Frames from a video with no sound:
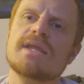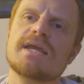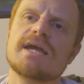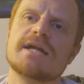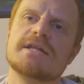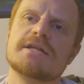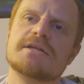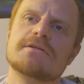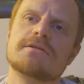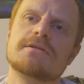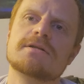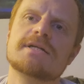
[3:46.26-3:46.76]

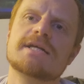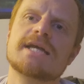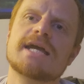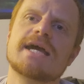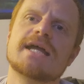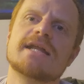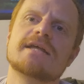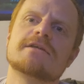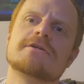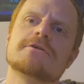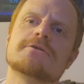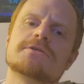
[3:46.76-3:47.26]
And you look
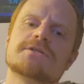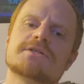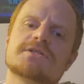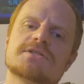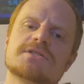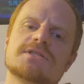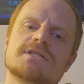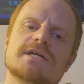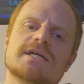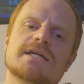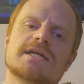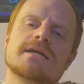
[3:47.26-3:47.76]
at it, you're
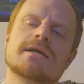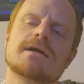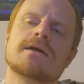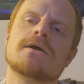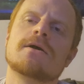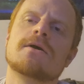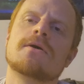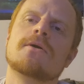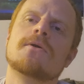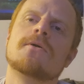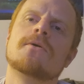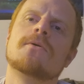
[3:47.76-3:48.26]
just like,
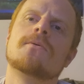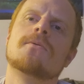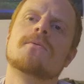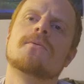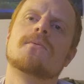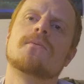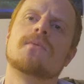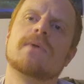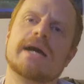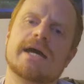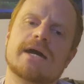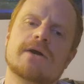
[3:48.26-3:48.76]

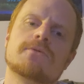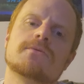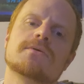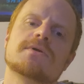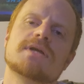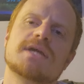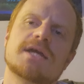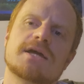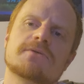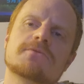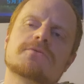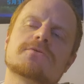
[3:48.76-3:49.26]
wow.
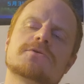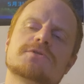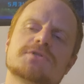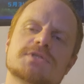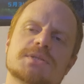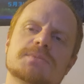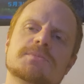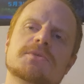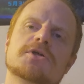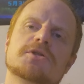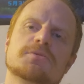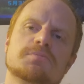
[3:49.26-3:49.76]
Yeah, of course,
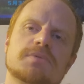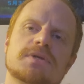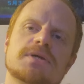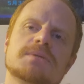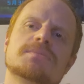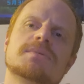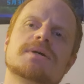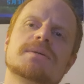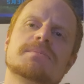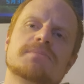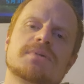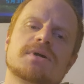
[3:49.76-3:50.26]
they're both
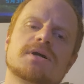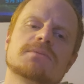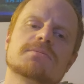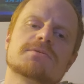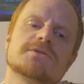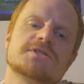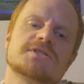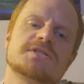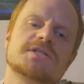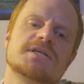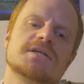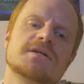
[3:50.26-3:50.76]
played by
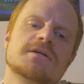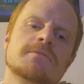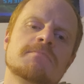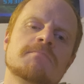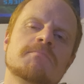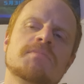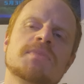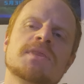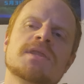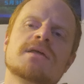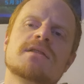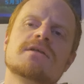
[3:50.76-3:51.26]
Barbara Steele.
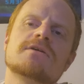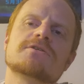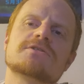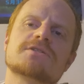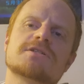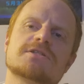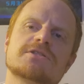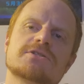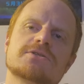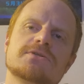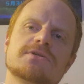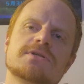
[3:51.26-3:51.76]
There's
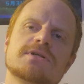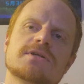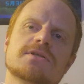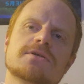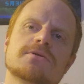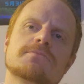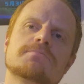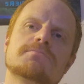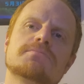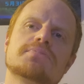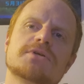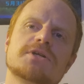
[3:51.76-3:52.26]
also
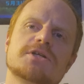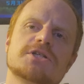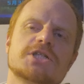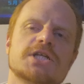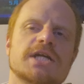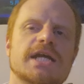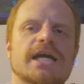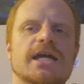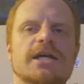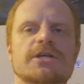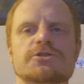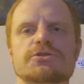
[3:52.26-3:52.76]
another British
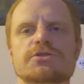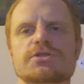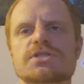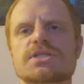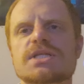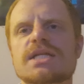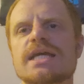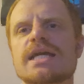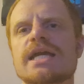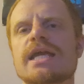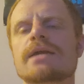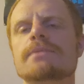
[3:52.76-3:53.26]
actress
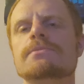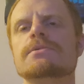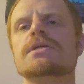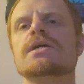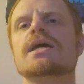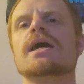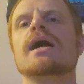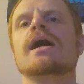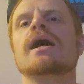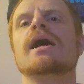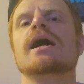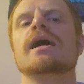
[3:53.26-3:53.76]
named
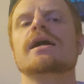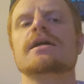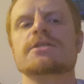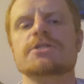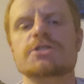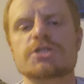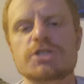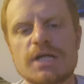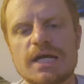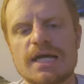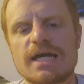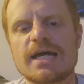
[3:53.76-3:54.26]

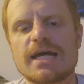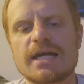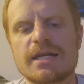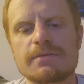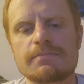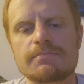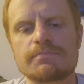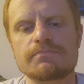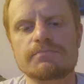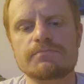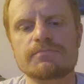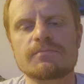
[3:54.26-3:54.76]

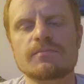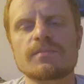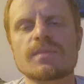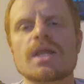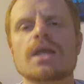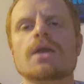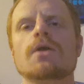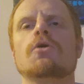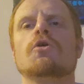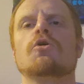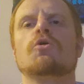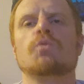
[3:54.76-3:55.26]
John
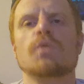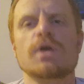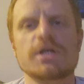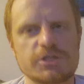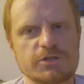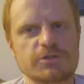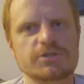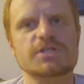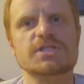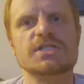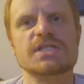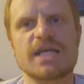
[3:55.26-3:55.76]

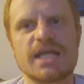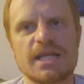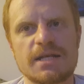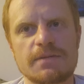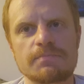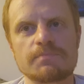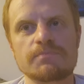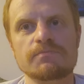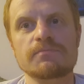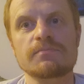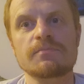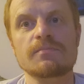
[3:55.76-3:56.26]

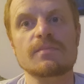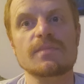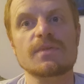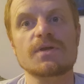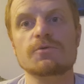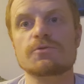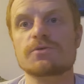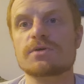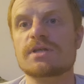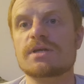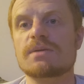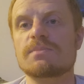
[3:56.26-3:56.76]
Richardson,
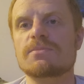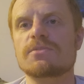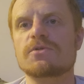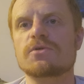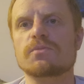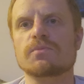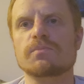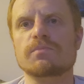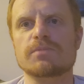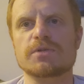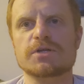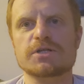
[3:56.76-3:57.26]
where they
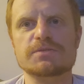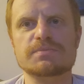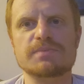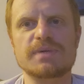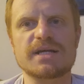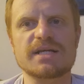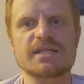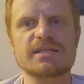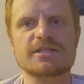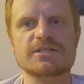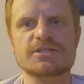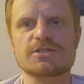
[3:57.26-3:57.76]
just
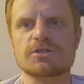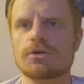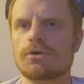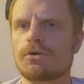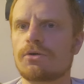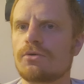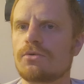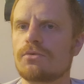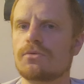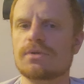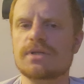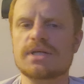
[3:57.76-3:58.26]
make this
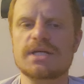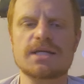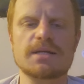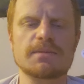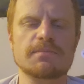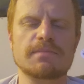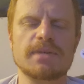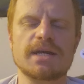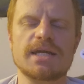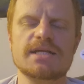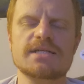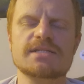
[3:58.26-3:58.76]
wholly
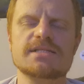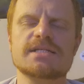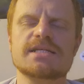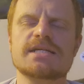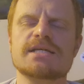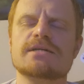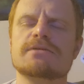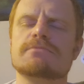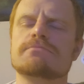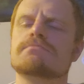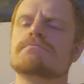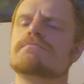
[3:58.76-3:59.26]

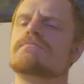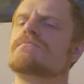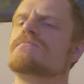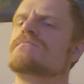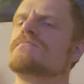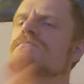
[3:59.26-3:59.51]
amazing,